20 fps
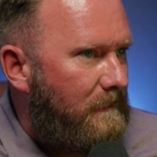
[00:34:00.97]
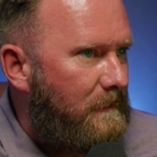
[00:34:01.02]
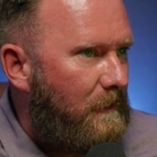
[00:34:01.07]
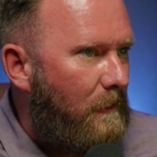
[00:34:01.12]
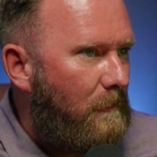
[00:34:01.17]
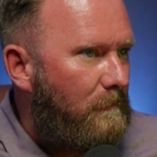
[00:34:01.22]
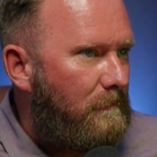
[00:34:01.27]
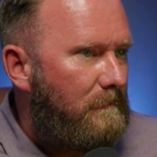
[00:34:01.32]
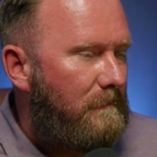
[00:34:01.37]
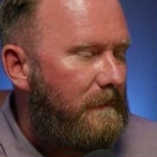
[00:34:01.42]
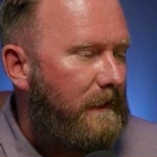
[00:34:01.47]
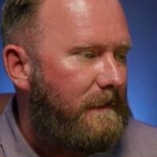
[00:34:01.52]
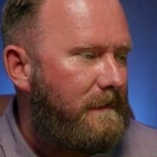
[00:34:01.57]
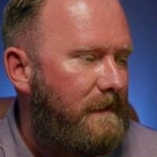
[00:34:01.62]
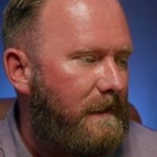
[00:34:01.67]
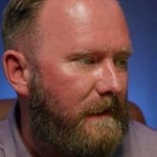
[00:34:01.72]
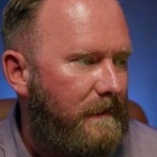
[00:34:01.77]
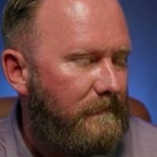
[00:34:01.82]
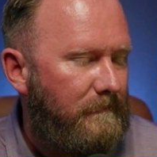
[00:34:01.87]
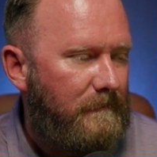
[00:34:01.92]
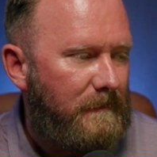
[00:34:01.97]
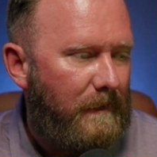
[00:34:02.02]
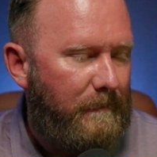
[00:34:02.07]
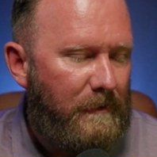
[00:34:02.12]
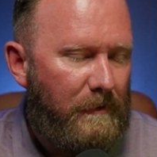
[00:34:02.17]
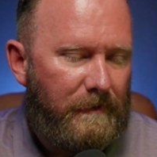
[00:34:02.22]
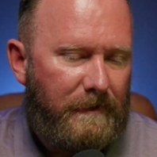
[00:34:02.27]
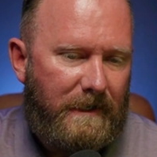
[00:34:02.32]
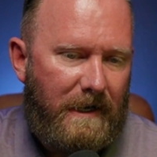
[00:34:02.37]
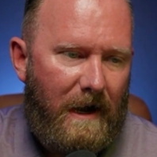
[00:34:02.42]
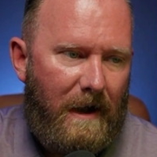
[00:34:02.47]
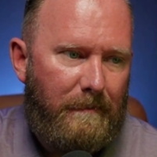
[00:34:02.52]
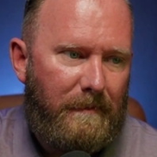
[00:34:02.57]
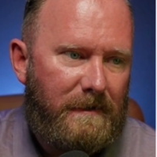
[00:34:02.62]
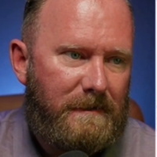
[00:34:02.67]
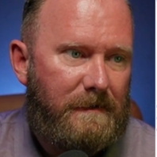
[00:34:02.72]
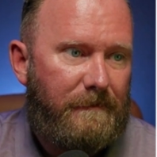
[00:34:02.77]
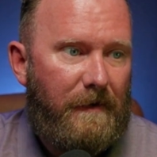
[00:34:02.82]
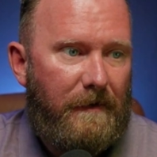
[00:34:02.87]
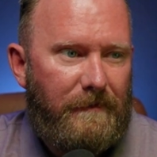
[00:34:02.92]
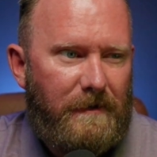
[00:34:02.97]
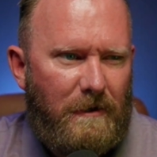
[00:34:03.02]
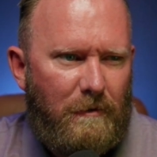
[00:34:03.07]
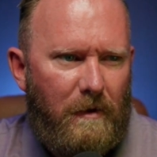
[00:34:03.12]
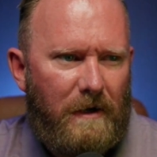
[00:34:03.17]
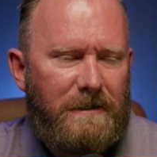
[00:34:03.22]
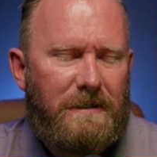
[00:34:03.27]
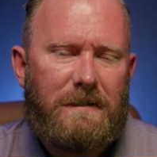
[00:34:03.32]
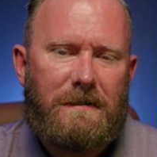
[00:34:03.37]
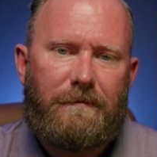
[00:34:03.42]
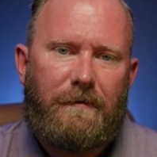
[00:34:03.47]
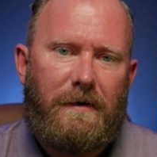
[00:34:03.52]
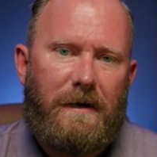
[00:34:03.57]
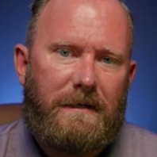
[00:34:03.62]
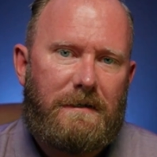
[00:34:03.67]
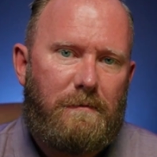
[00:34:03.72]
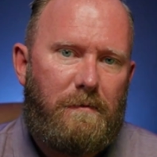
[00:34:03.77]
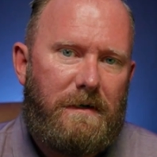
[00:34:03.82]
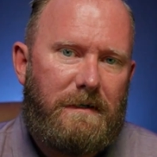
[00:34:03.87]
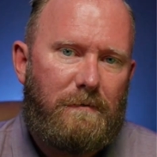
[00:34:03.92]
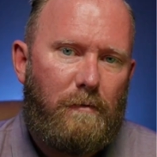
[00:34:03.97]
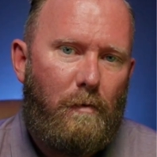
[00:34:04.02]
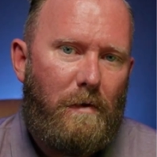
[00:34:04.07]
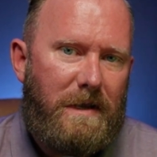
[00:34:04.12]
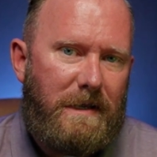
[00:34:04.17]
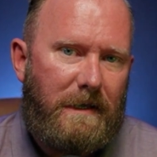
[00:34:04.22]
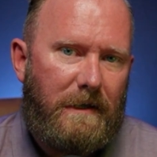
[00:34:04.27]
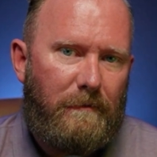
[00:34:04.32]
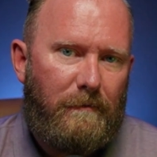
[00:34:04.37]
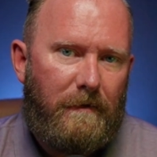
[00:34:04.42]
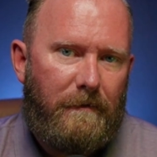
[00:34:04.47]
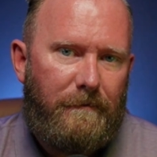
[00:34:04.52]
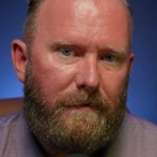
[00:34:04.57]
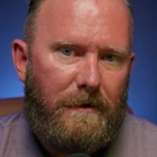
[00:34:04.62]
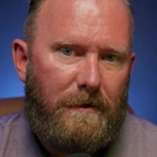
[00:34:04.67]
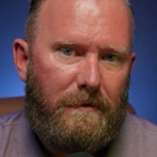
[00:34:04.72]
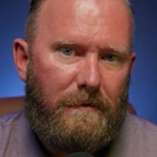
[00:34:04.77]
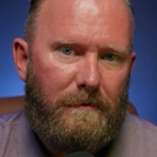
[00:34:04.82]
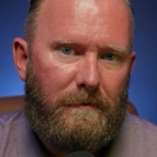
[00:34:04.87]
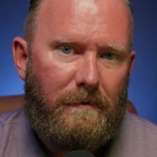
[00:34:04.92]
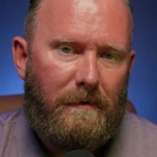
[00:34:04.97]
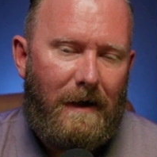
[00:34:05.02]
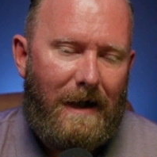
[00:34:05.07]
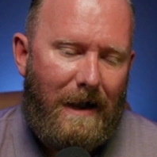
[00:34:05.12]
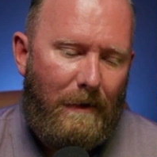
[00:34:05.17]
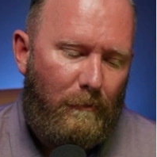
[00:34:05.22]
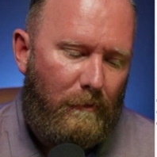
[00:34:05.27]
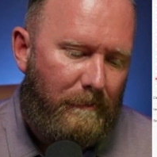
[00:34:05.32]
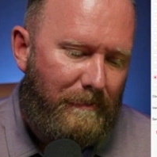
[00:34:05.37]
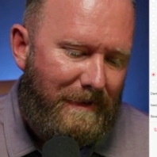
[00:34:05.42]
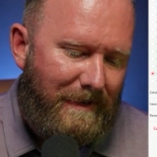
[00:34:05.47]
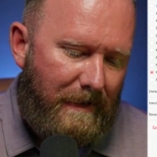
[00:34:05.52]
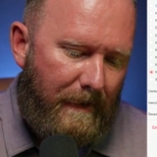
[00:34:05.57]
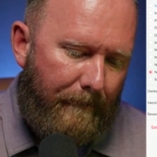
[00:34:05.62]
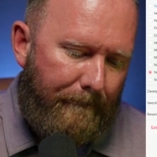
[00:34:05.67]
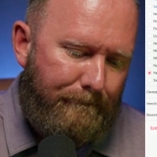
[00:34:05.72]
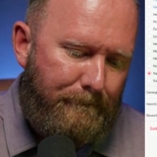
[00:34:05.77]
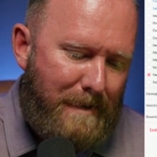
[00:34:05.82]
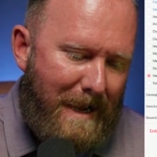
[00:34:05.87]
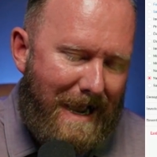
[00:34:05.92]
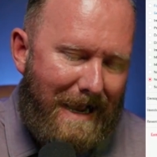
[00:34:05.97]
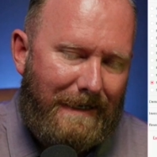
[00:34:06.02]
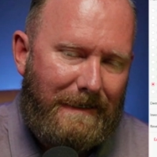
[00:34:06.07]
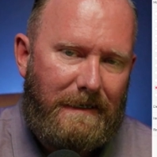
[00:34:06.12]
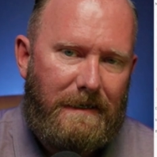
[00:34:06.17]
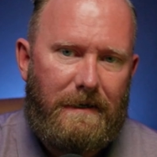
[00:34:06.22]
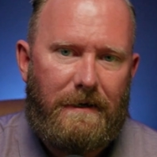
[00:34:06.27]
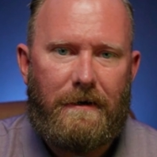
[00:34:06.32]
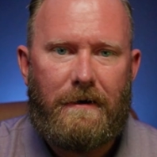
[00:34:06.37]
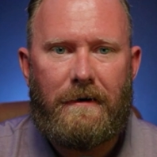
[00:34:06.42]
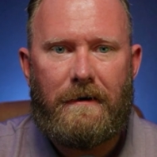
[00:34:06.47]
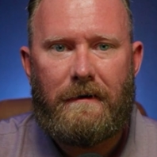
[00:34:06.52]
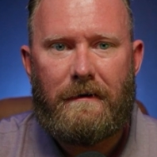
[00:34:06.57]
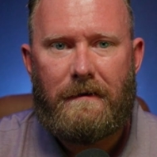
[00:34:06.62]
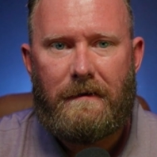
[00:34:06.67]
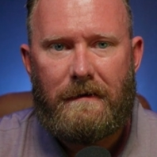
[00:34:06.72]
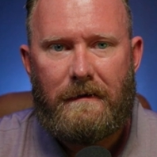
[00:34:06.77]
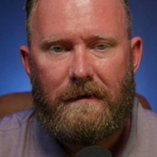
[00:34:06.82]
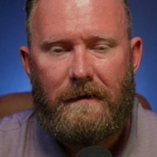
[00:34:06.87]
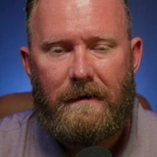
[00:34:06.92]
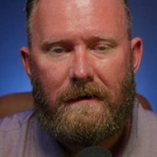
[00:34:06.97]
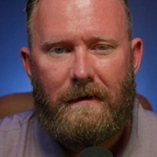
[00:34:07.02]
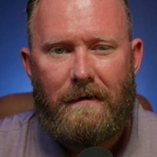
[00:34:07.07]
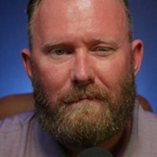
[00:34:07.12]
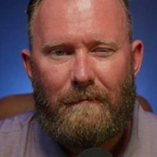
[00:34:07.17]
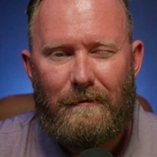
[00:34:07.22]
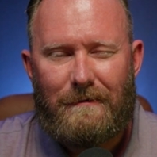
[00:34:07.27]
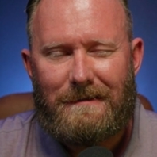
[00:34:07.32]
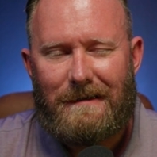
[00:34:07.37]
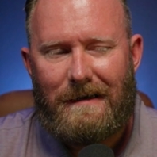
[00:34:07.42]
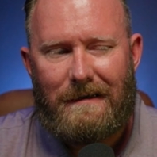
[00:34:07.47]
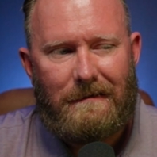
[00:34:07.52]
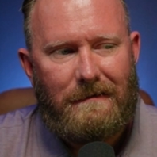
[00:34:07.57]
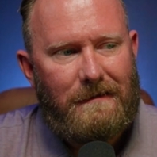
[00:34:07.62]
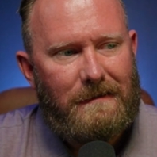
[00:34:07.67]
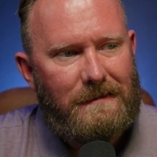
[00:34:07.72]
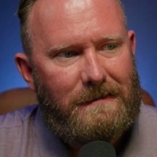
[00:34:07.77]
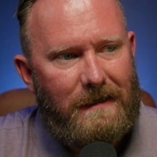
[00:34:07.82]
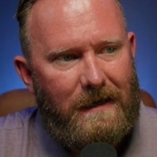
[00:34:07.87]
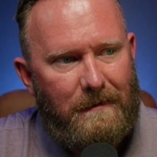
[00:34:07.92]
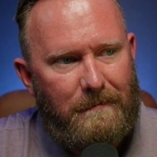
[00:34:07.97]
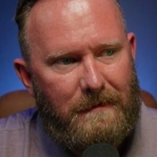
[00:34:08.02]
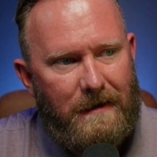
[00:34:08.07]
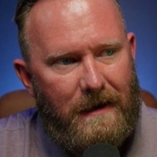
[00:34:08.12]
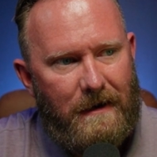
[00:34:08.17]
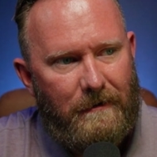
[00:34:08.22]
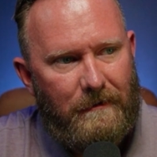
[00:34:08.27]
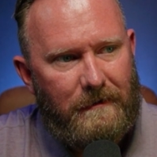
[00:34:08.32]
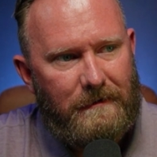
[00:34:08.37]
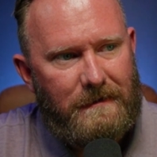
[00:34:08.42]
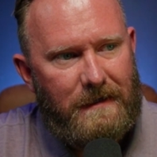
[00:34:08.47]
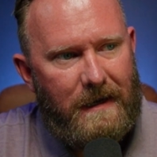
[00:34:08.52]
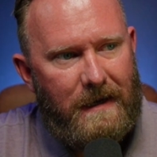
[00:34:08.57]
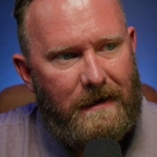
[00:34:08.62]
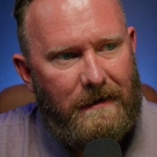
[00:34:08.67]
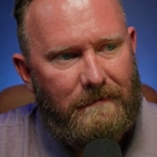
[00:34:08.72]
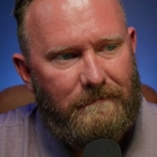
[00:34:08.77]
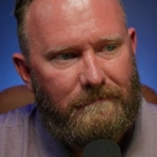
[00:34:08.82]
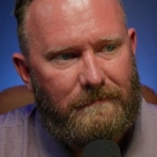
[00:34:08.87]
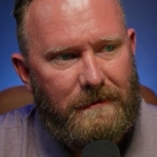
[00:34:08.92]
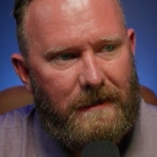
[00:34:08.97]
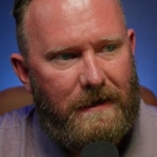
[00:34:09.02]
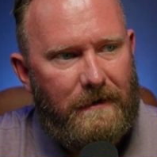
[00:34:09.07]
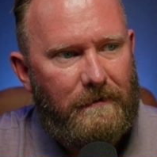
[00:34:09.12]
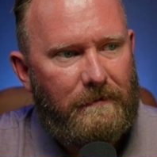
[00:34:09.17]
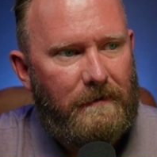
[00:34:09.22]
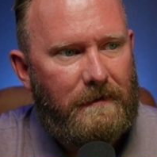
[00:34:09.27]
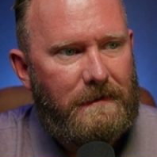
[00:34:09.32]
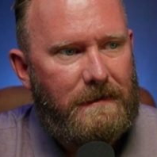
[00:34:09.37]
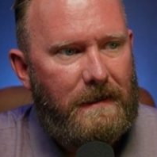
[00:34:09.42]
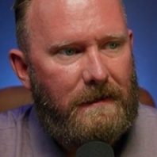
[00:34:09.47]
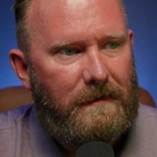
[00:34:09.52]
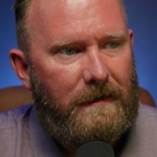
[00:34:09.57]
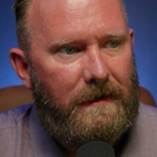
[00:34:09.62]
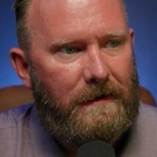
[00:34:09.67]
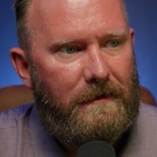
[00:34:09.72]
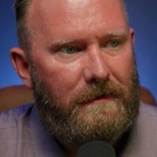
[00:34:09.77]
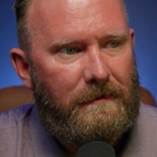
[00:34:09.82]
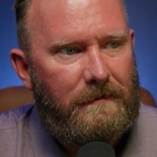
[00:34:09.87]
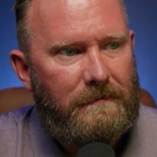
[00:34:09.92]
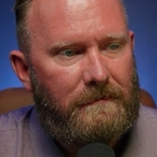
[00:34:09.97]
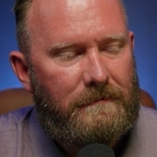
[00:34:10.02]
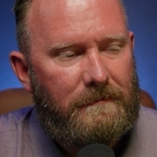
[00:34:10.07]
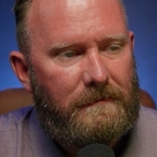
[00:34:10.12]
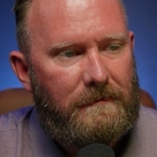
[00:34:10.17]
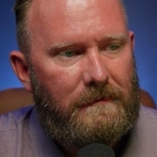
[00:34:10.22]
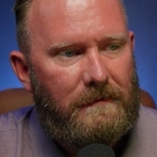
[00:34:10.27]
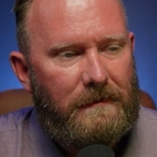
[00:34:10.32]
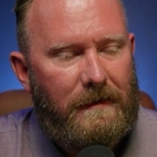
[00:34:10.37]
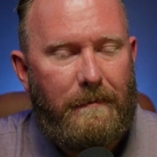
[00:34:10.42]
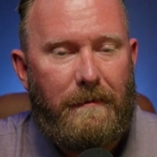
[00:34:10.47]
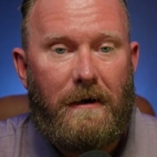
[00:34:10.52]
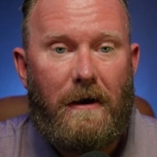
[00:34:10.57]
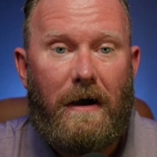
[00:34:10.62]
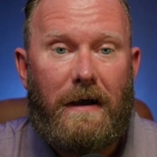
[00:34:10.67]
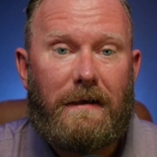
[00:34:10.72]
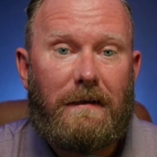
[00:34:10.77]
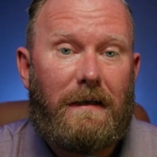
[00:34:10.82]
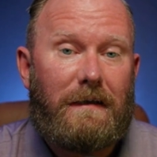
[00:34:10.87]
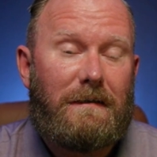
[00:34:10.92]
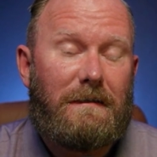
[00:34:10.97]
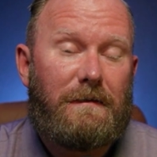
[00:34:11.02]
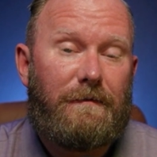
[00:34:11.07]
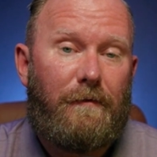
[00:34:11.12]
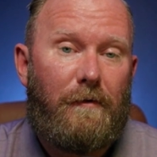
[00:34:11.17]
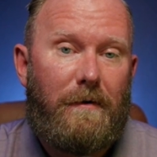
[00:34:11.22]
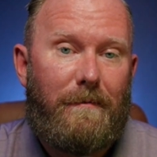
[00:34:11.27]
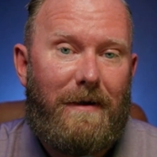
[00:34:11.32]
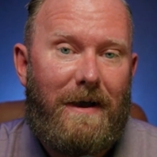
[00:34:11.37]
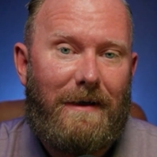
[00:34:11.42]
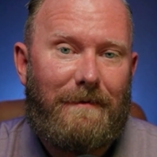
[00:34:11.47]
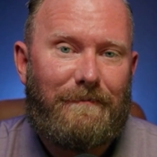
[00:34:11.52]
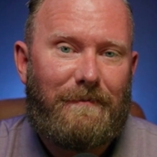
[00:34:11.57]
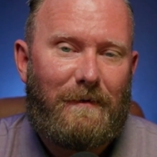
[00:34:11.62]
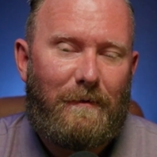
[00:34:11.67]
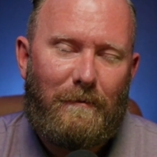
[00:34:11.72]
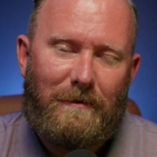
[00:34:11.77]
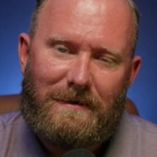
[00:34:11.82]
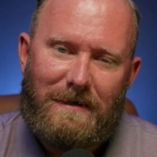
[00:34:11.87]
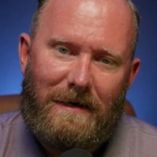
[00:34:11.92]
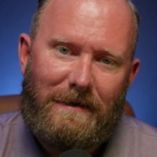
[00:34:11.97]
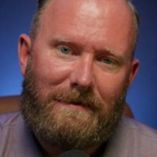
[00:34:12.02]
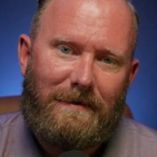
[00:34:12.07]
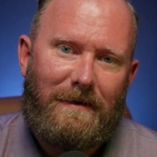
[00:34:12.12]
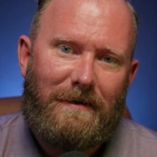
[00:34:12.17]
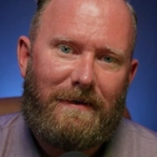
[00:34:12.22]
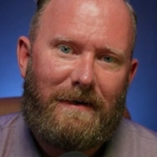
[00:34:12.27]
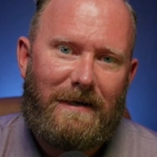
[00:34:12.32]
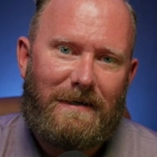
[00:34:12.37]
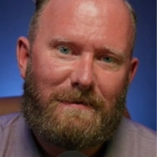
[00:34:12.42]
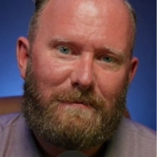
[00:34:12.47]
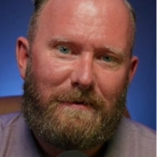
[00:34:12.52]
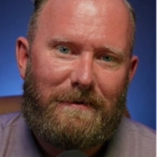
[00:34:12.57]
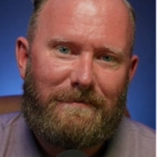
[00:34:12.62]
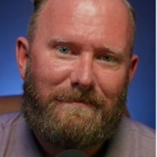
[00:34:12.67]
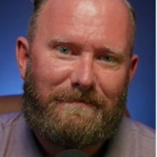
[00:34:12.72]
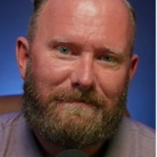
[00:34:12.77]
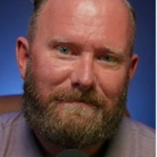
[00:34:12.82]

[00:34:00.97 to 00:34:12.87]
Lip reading: So that's it. Let me know in the comments if you have any questions for next week's Week in Review. I will be back here most likely the same day or a day early, day later. Let me know how you like this format, and we'll talk to you in the next one.